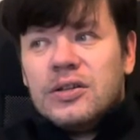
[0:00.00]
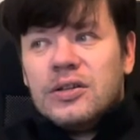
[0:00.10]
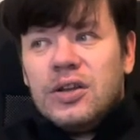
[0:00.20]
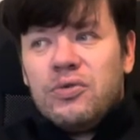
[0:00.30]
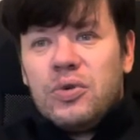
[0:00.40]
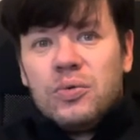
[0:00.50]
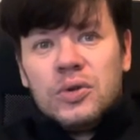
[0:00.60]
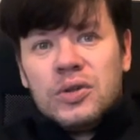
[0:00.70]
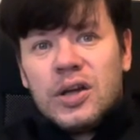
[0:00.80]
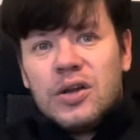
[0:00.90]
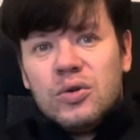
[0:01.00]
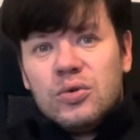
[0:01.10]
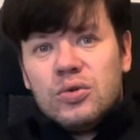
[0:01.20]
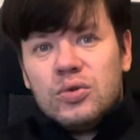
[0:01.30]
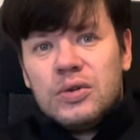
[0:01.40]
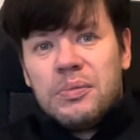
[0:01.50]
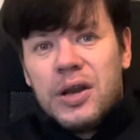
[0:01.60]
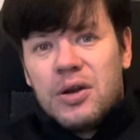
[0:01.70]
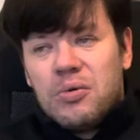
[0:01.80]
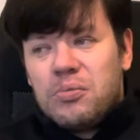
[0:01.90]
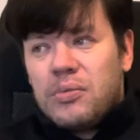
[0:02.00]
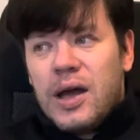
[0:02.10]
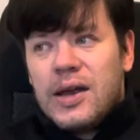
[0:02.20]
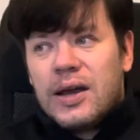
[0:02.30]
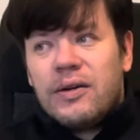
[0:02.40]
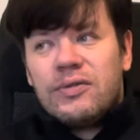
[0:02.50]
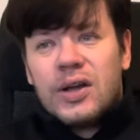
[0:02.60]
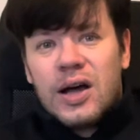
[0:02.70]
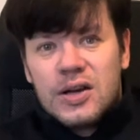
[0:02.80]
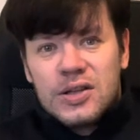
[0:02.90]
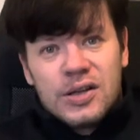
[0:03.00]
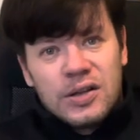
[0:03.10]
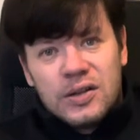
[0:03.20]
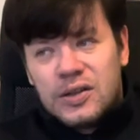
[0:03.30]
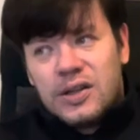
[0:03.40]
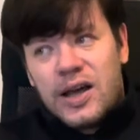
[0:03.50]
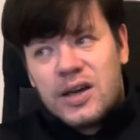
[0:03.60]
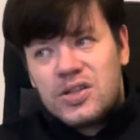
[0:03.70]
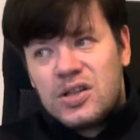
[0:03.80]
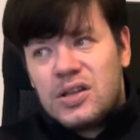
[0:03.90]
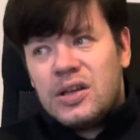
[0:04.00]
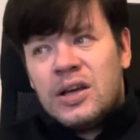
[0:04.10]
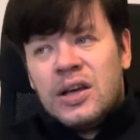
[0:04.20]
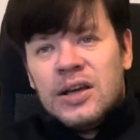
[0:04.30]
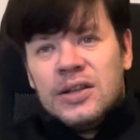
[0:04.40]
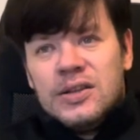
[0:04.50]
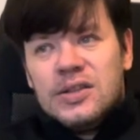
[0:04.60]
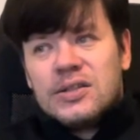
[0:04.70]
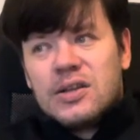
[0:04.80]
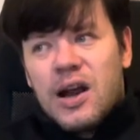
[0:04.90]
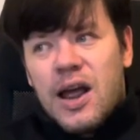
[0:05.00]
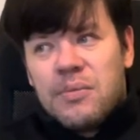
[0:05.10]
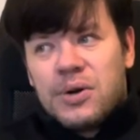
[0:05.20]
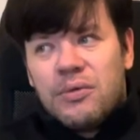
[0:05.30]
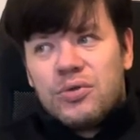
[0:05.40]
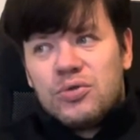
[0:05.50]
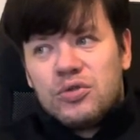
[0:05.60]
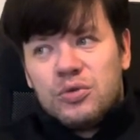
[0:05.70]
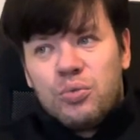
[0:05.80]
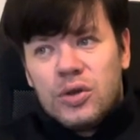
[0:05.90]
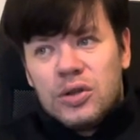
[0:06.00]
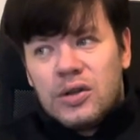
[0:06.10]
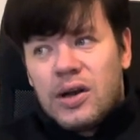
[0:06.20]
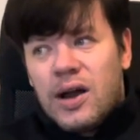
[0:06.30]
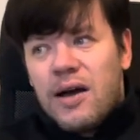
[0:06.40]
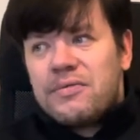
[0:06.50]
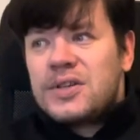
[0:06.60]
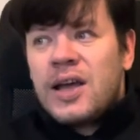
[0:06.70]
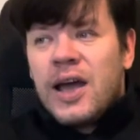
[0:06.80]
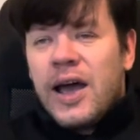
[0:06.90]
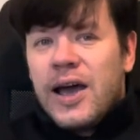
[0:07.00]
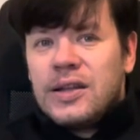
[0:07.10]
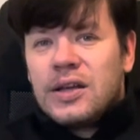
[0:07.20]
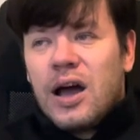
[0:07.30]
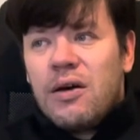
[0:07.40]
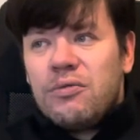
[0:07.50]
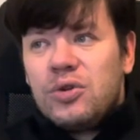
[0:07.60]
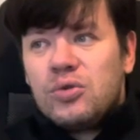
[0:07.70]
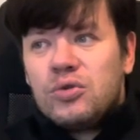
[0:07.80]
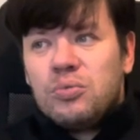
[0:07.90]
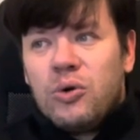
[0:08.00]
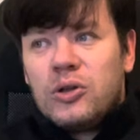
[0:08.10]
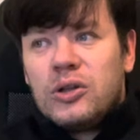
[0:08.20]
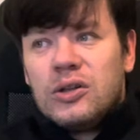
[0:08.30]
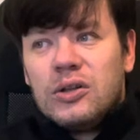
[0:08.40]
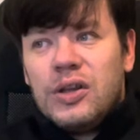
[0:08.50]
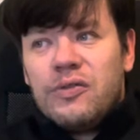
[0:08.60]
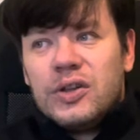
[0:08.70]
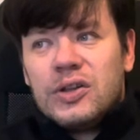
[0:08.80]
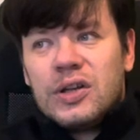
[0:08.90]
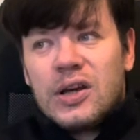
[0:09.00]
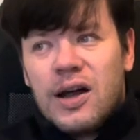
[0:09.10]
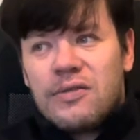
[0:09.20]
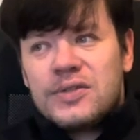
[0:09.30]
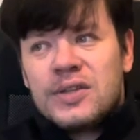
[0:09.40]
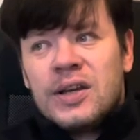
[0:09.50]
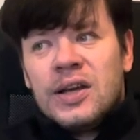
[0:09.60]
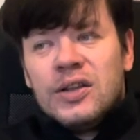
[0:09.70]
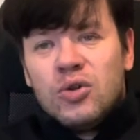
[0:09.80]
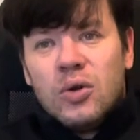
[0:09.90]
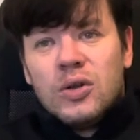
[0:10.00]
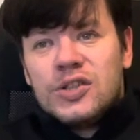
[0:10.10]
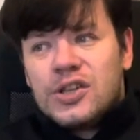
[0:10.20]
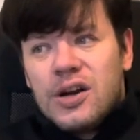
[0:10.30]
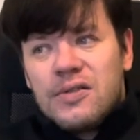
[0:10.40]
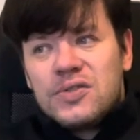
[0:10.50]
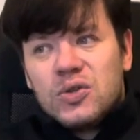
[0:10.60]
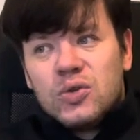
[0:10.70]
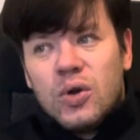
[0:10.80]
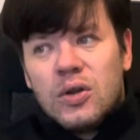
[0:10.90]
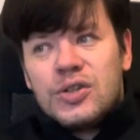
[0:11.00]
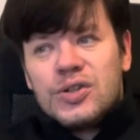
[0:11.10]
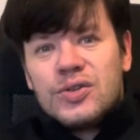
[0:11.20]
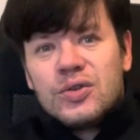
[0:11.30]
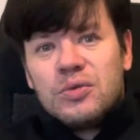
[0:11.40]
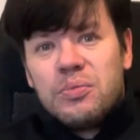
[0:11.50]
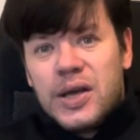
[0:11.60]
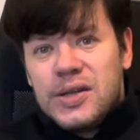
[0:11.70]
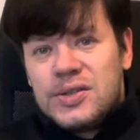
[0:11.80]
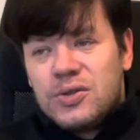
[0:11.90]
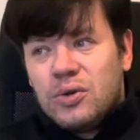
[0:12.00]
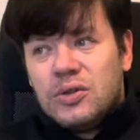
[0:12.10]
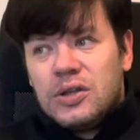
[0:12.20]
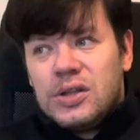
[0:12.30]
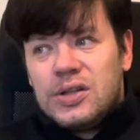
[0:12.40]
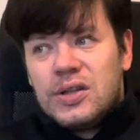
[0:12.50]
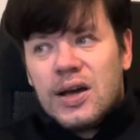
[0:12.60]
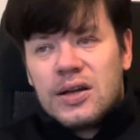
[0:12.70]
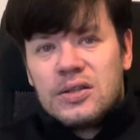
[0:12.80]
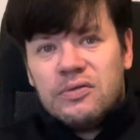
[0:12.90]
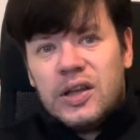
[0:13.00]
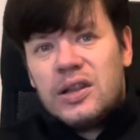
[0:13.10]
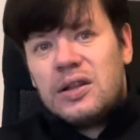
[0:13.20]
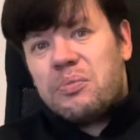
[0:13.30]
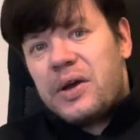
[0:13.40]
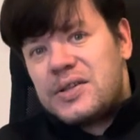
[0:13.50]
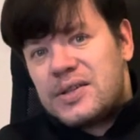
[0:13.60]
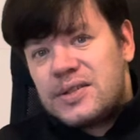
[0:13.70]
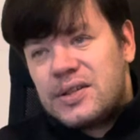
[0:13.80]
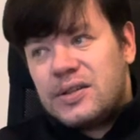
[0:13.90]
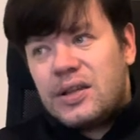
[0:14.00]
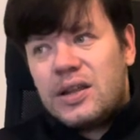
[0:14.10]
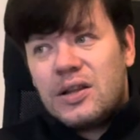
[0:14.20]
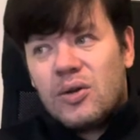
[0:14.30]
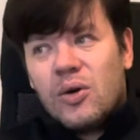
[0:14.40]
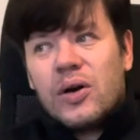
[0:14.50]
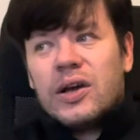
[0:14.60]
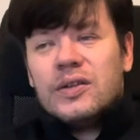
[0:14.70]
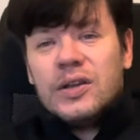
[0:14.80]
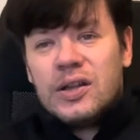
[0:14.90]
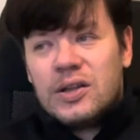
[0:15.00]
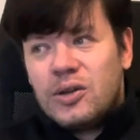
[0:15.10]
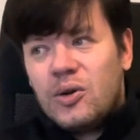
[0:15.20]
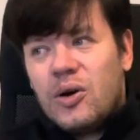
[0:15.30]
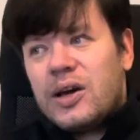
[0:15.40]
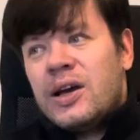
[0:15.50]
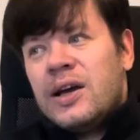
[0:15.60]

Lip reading: if you will take a look to the Medium, I have the article that actually describe how you could model graphs and how you could model even the graphs, knowledge graphs ontologies on based on the deductive databases and data log. And data log,